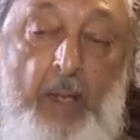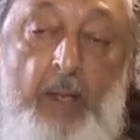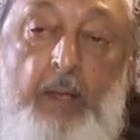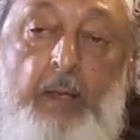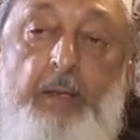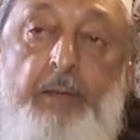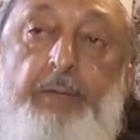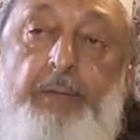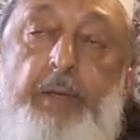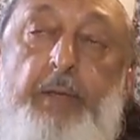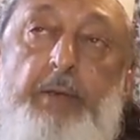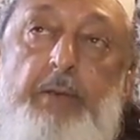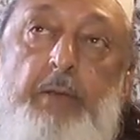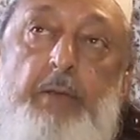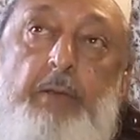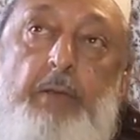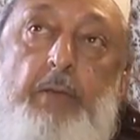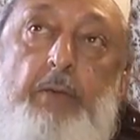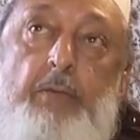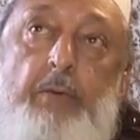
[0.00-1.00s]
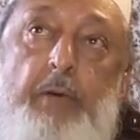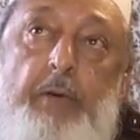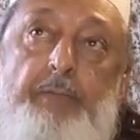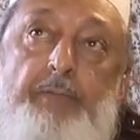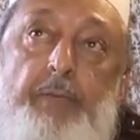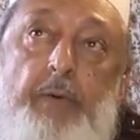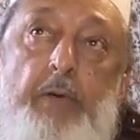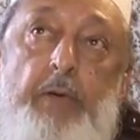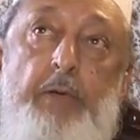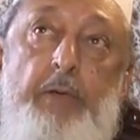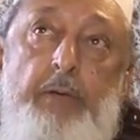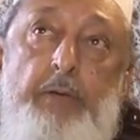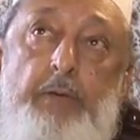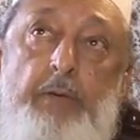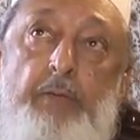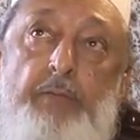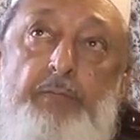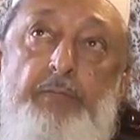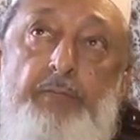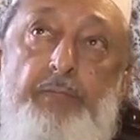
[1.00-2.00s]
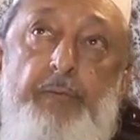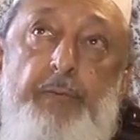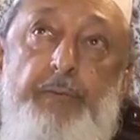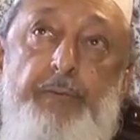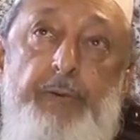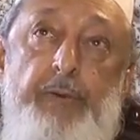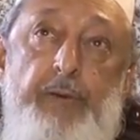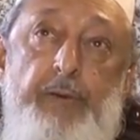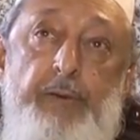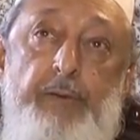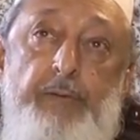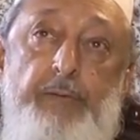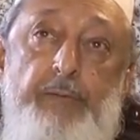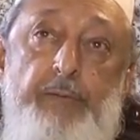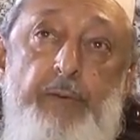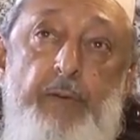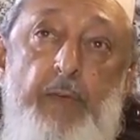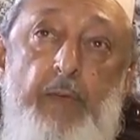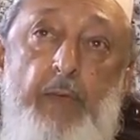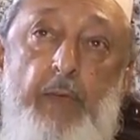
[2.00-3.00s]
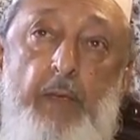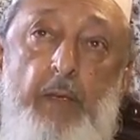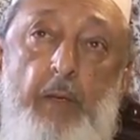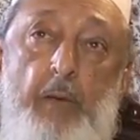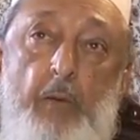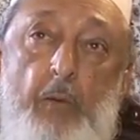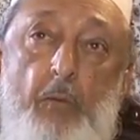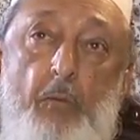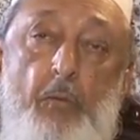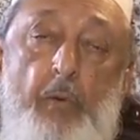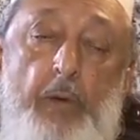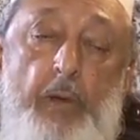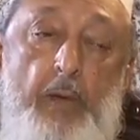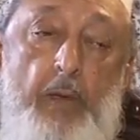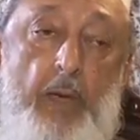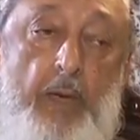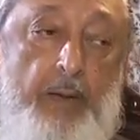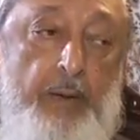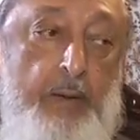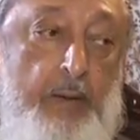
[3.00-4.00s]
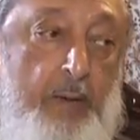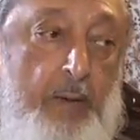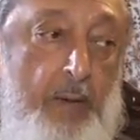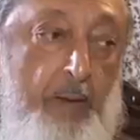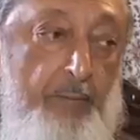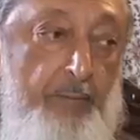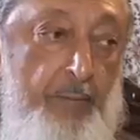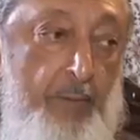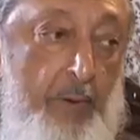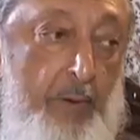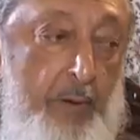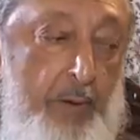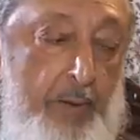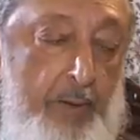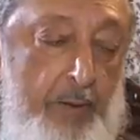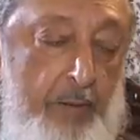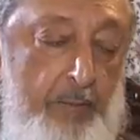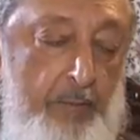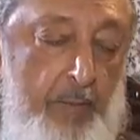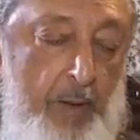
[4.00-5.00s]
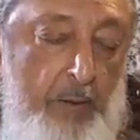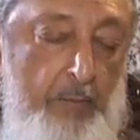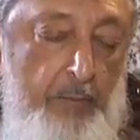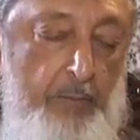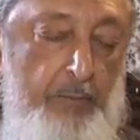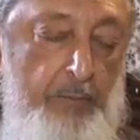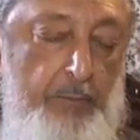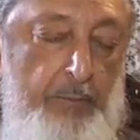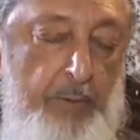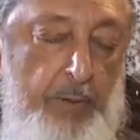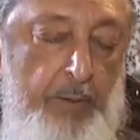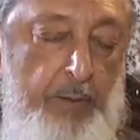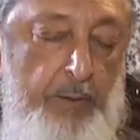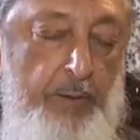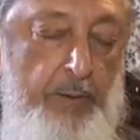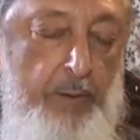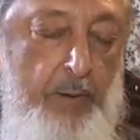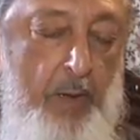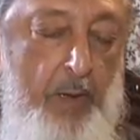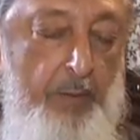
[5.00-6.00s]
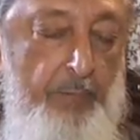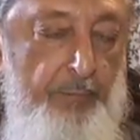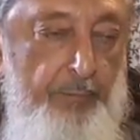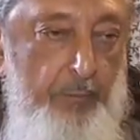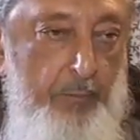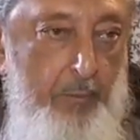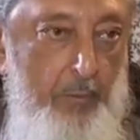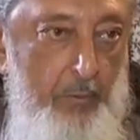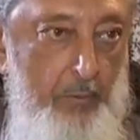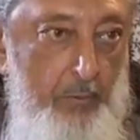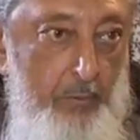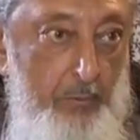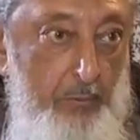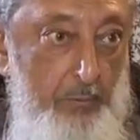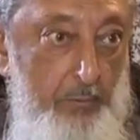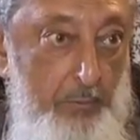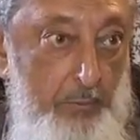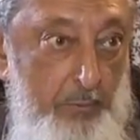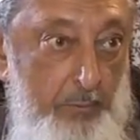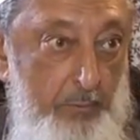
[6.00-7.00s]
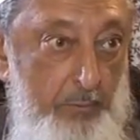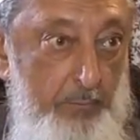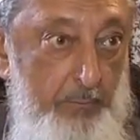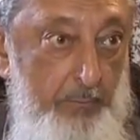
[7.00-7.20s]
He said that the river Euphrates will uncover a mountain of gold.